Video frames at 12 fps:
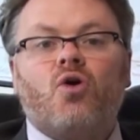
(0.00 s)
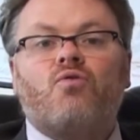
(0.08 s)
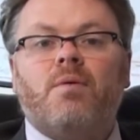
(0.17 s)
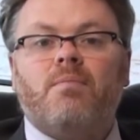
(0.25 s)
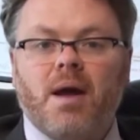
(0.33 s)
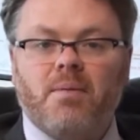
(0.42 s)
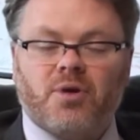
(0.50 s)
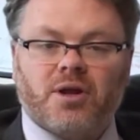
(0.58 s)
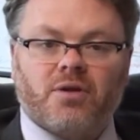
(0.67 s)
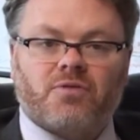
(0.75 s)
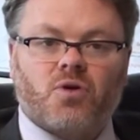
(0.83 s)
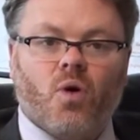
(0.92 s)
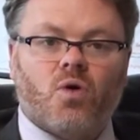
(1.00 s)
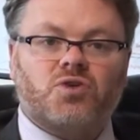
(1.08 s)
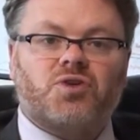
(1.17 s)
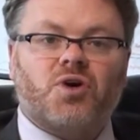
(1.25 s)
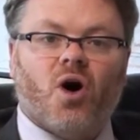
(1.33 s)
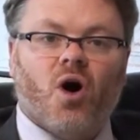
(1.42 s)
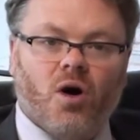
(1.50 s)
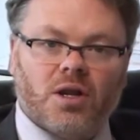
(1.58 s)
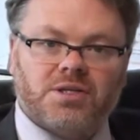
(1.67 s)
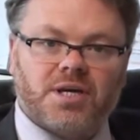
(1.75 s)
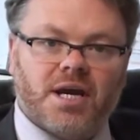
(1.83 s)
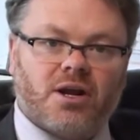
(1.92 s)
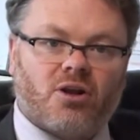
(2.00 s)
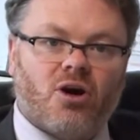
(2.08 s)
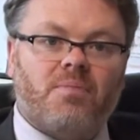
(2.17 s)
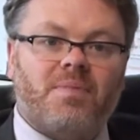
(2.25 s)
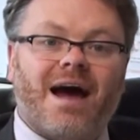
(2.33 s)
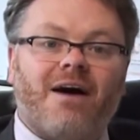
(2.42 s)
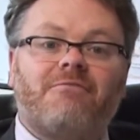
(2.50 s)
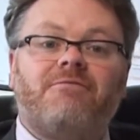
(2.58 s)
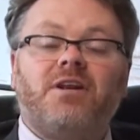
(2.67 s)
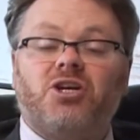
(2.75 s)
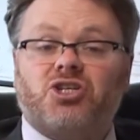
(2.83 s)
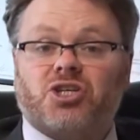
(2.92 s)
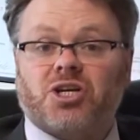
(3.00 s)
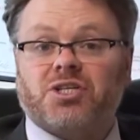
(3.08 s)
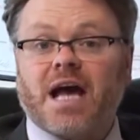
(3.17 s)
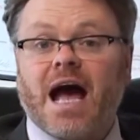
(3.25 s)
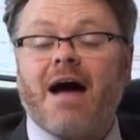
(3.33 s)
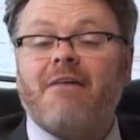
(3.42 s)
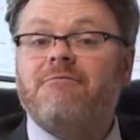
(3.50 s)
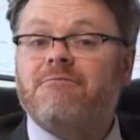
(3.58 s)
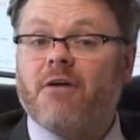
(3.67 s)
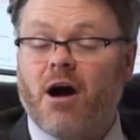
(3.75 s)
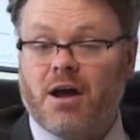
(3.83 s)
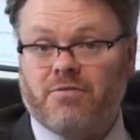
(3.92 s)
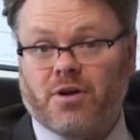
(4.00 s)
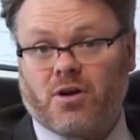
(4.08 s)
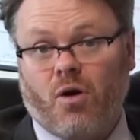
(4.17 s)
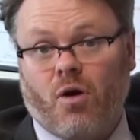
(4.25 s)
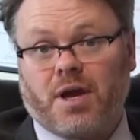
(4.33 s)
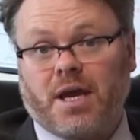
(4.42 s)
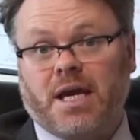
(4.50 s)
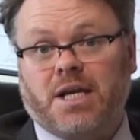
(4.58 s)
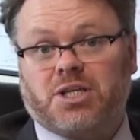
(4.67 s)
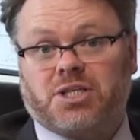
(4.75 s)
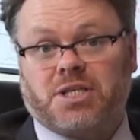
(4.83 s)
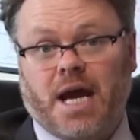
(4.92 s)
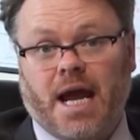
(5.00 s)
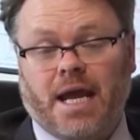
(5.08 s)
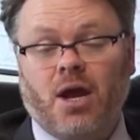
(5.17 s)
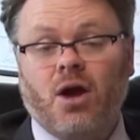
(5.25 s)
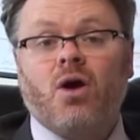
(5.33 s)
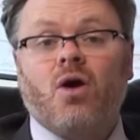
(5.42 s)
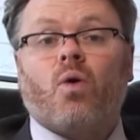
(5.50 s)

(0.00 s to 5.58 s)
Remembering, of course, that Holiday Club now finishes at 5 o'clock each day